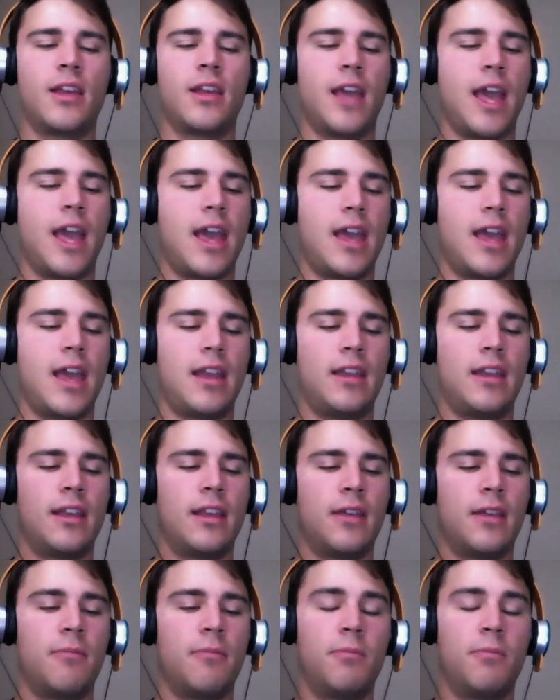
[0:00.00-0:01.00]
and
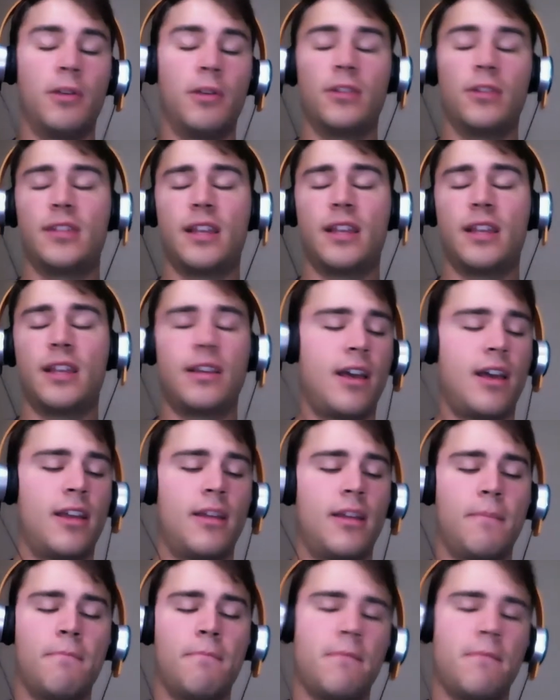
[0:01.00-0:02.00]
did
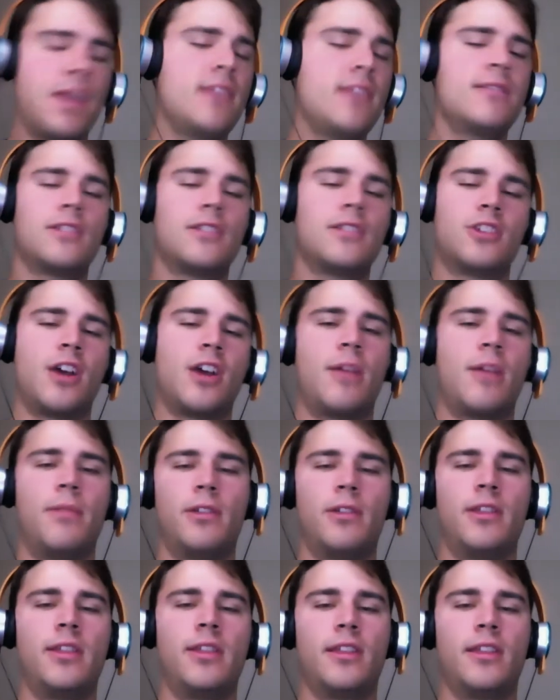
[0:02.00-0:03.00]
an amazing job
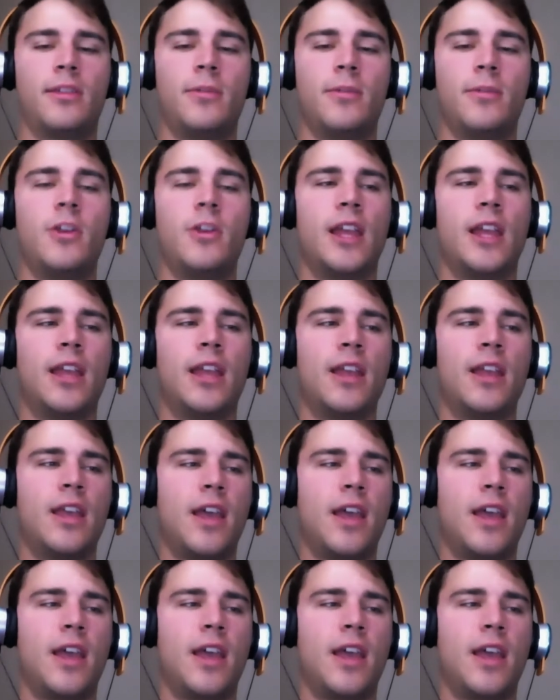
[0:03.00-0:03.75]
building the community